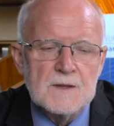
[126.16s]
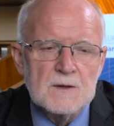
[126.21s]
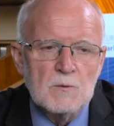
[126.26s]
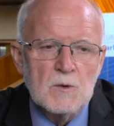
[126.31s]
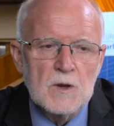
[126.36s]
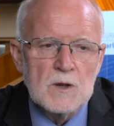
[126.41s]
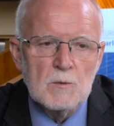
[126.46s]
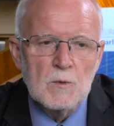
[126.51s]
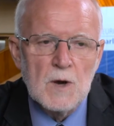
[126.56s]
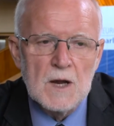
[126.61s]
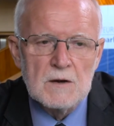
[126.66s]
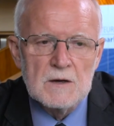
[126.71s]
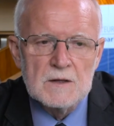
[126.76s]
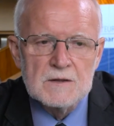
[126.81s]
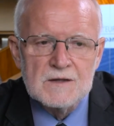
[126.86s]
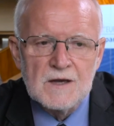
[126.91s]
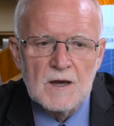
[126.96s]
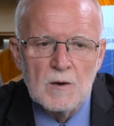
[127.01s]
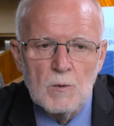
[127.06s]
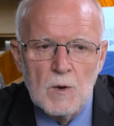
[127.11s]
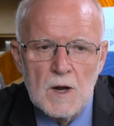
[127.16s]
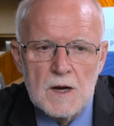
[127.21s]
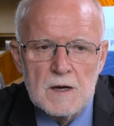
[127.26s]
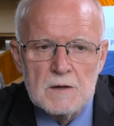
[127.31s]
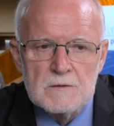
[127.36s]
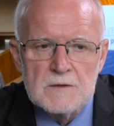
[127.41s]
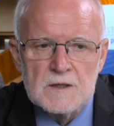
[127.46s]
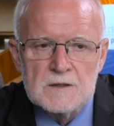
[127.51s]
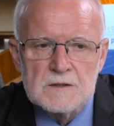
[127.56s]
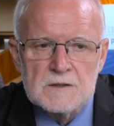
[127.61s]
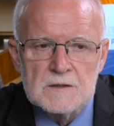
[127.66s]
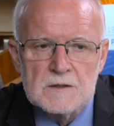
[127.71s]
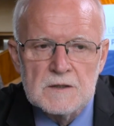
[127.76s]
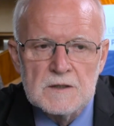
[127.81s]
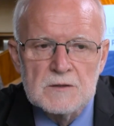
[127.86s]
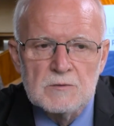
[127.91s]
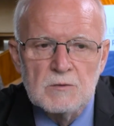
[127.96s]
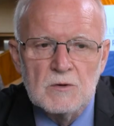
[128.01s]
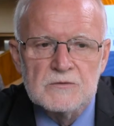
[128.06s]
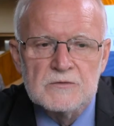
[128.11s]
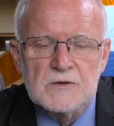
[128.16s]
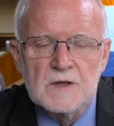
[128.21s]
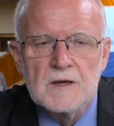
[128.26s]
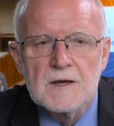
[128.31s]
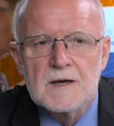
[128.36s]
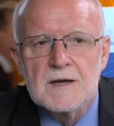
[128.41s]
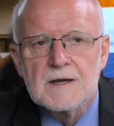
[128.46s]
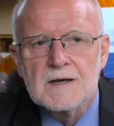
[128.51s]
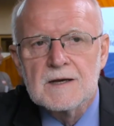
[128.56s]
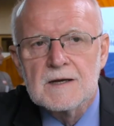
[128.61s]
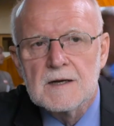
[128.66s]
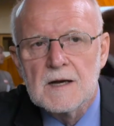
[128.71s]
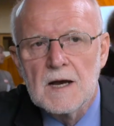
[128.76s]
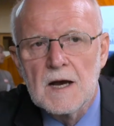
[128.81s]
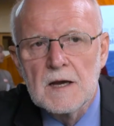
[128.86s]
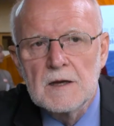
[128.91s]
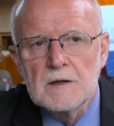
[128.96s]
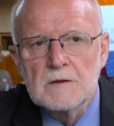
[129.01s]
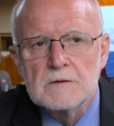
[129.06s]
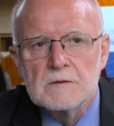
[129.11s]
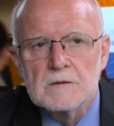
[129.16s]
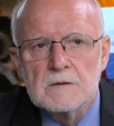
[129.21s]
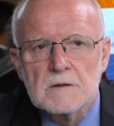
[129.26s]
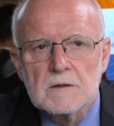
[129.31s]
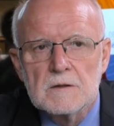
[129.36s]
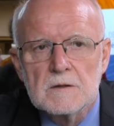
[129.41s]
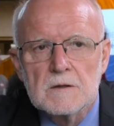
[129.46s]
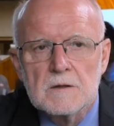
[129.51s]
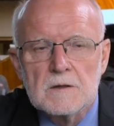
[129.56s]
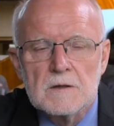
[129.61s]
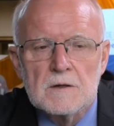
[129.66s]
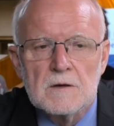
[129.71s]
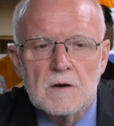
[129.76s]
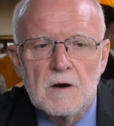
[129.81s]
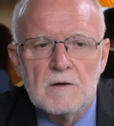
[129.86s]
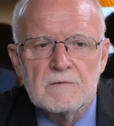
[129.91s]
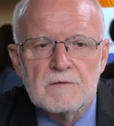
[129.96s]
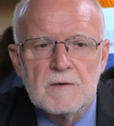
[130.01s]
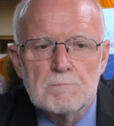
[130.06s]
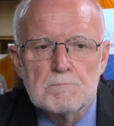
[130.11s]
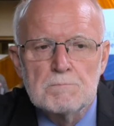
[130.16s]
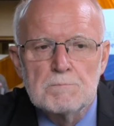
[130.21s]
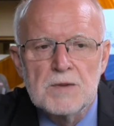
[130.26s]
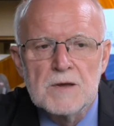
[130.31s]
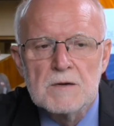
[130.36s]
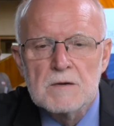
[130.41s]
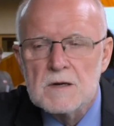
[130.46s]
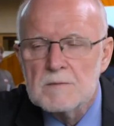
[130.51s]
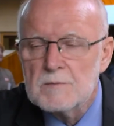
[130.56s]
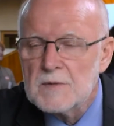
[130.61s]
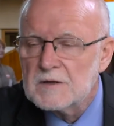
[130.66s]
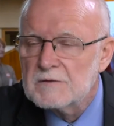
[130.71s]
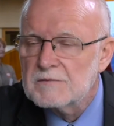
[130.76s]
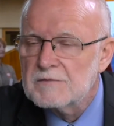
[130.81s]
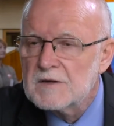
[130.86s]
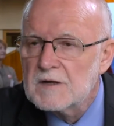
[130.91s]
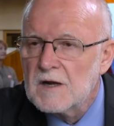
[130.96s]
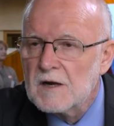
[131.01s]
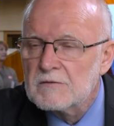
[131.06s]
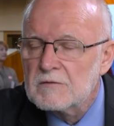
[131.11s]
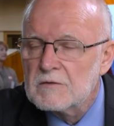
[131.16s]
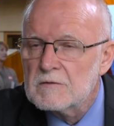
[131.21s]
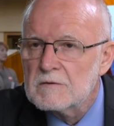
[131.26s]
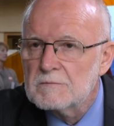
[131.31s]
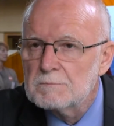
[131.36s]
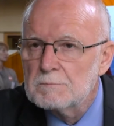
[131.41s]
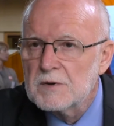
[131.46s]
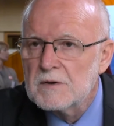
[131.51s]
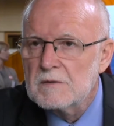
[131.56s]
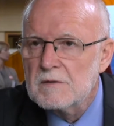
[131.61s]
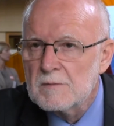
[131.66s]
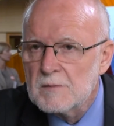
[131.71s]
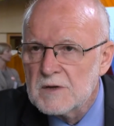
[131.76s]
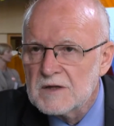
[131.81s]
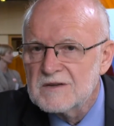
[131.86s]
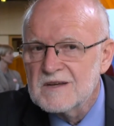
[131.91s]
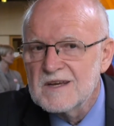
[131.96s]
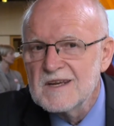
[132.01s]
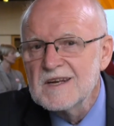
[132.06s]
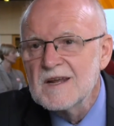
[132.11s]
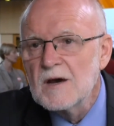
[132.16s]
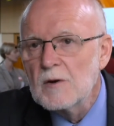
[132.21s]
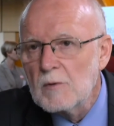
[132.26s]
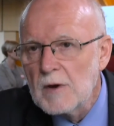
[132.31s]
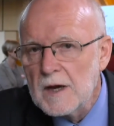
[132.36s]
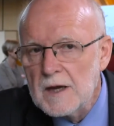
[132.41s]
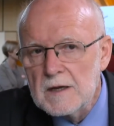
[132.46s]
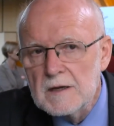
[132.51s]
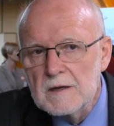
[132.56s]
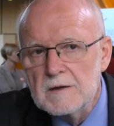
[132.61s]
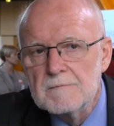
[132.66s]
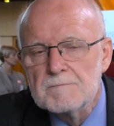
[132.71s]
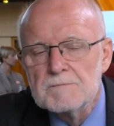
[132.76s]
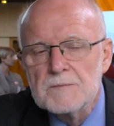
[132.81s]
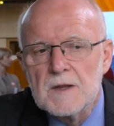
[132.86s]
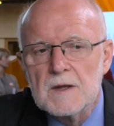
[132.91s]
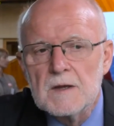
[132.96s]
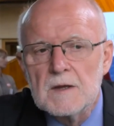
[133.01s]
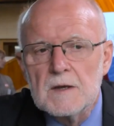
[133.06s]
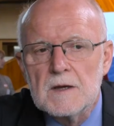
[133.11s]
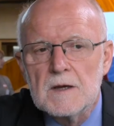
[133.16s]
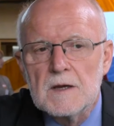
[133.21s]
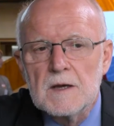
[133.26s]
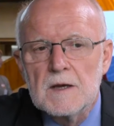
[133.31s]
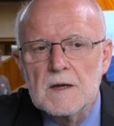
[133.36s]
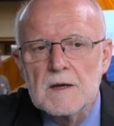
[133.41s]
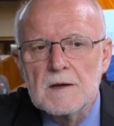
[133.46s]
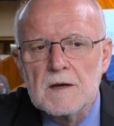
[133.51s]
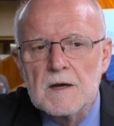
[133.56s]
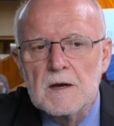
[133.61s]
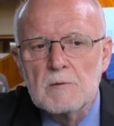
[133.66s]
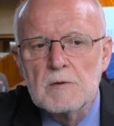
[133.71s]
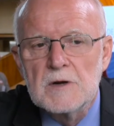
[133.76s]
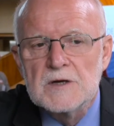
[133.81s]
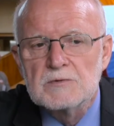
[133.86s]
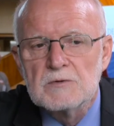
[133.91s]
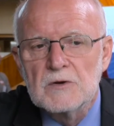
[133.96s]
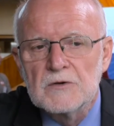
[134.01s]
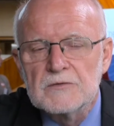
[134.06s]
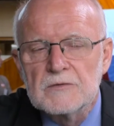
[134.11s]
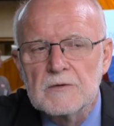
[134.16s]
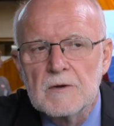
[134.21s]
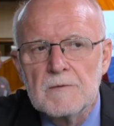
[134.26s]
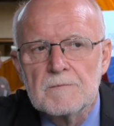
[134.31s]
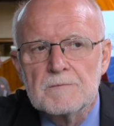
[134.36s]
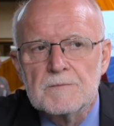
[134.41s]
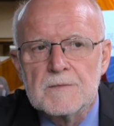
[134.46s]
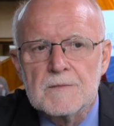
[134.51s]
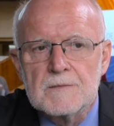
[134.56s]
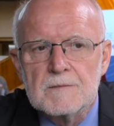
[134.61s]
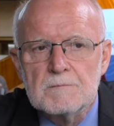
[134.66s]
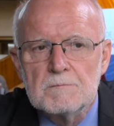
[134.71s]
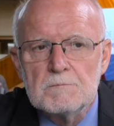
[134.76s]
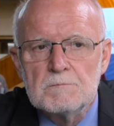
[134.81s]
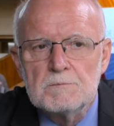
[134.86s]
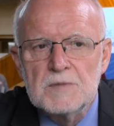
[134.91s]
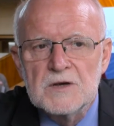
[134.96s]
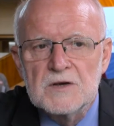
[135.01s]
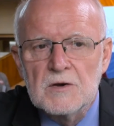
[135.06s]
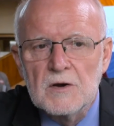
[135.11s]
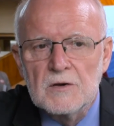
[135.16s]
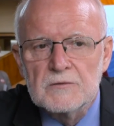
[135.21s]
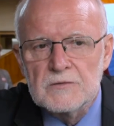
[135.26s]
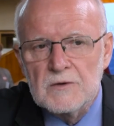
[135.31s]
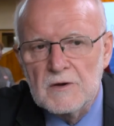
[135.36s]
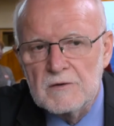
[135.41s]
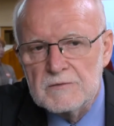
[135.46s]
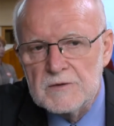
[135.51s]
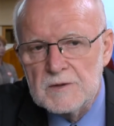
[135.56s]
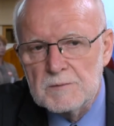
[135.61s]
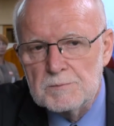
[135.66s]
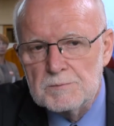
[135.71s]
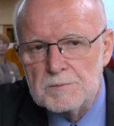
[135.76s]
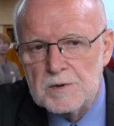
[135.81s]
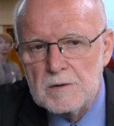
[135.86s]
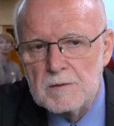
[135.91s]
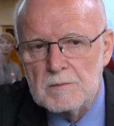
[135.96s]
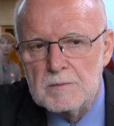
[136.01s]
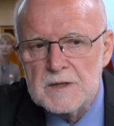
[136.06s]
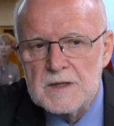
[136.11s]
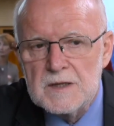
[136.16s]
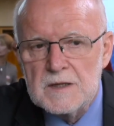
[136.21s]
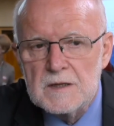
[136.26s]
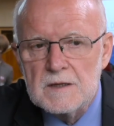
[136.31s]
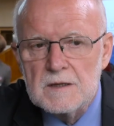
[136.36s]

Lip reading: we weren't aware that it was a kind of a pyramid, financial pyramid, in a way, which was because of the probably